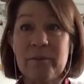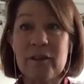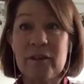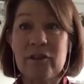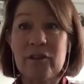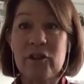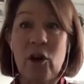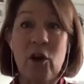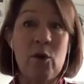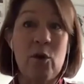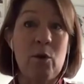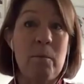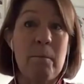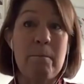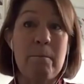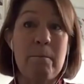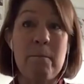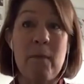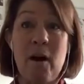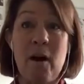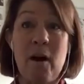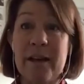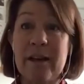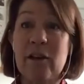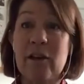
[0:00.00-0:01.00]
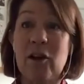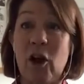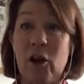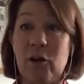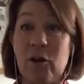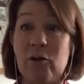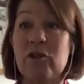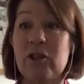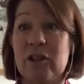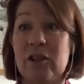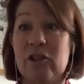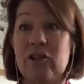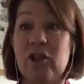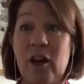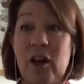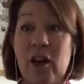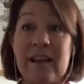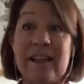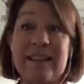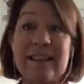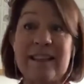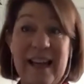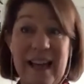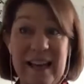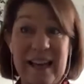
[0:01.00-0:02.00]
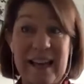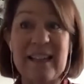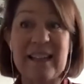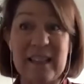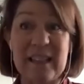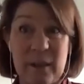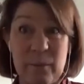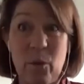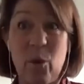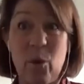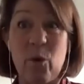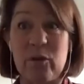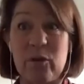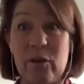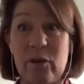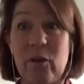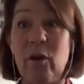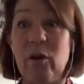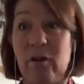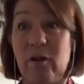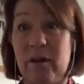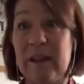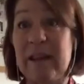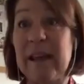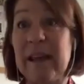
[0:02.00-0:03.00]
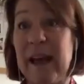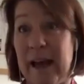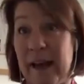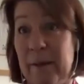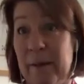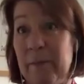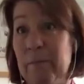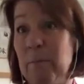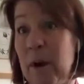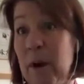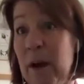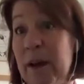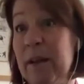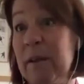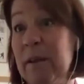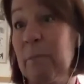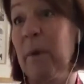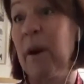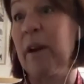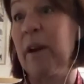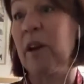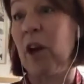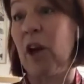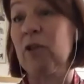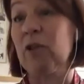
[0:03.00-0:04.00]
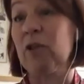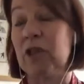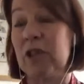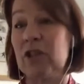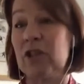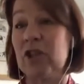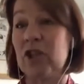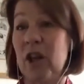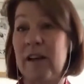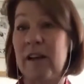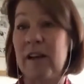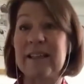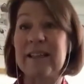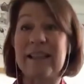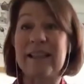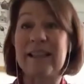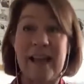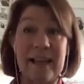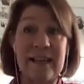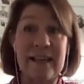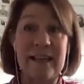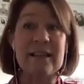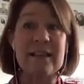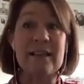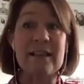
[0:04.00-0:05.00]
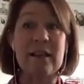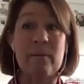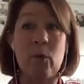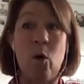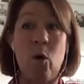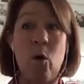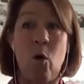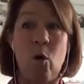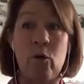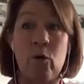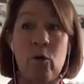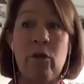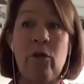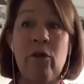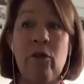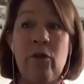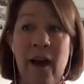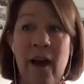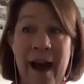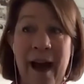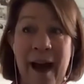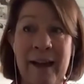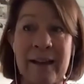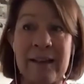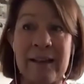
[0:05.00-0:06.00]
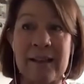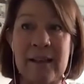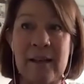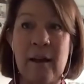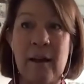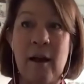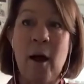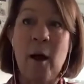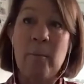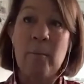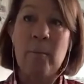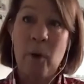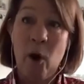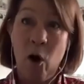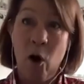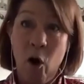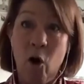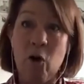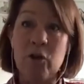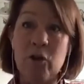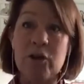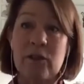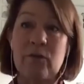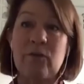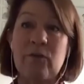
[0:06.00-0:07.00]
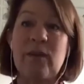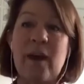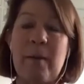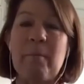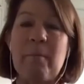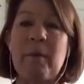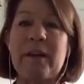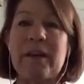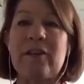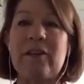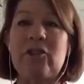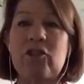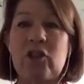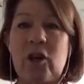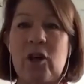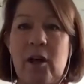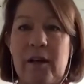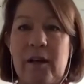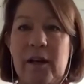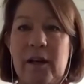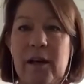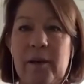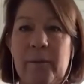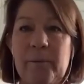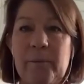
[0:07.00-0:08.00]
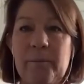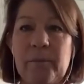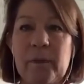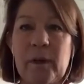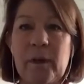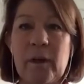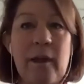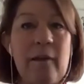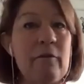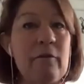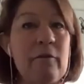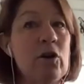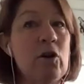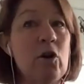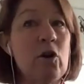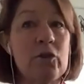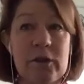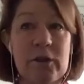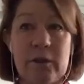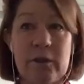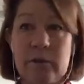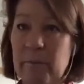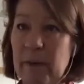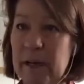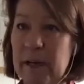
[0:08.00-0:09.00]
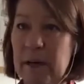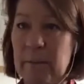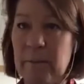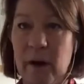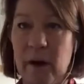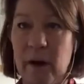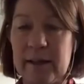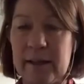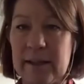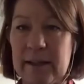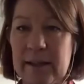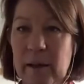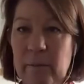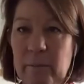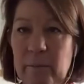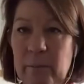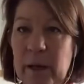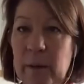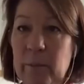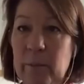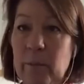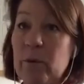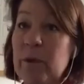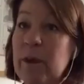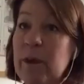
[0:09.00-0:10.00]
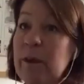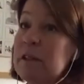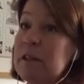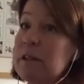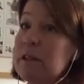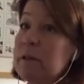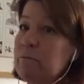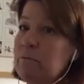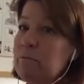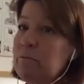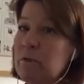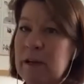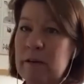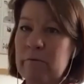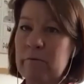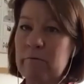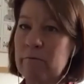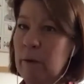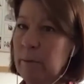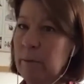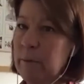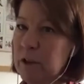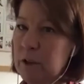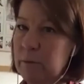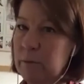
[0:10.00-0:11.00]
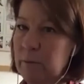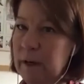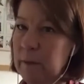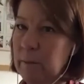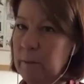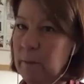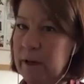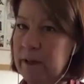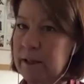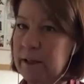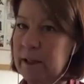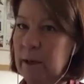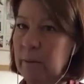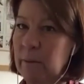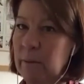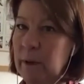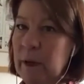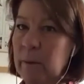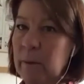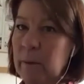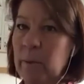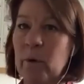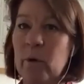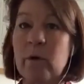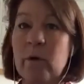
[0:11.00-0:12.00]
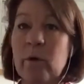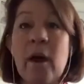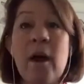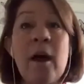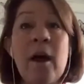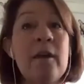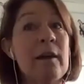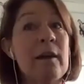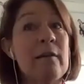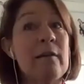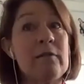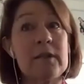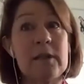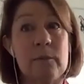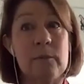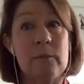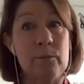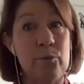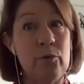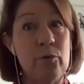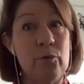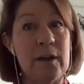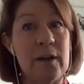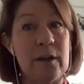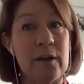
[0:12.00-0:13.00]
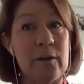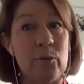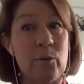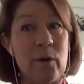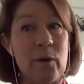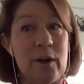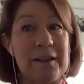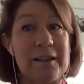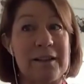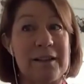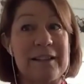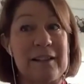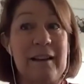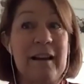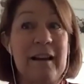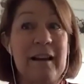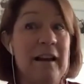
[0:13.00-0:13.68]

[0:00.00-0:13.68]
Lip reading: So my coaching journey takes them on, my coaching journey takes them on that part of their money journey. There are lots of money mindset people. There are some really rubbish money mindset people. There are some brilliant ones,